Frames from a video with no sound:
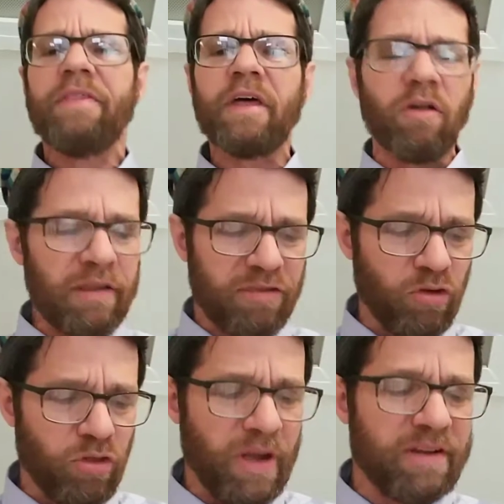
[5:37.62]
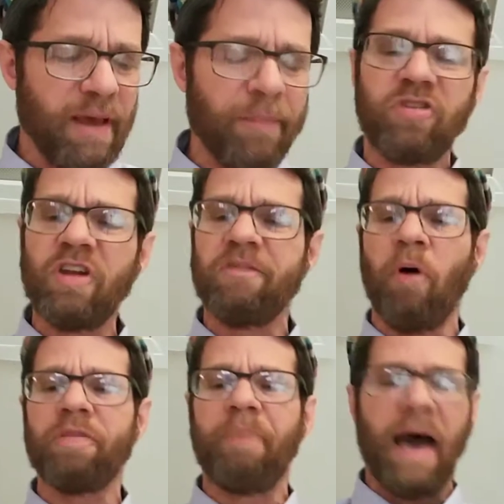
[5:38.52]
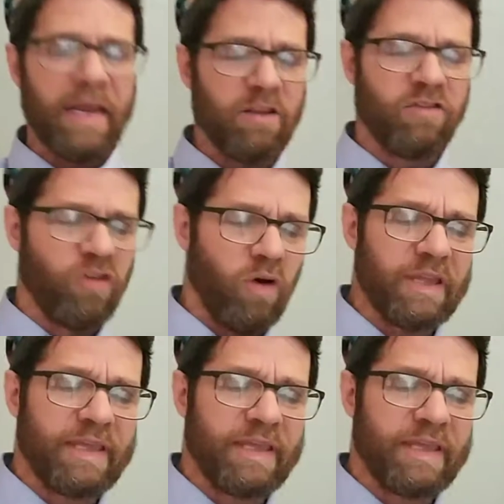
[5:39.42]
that only through the redemption of both body and soul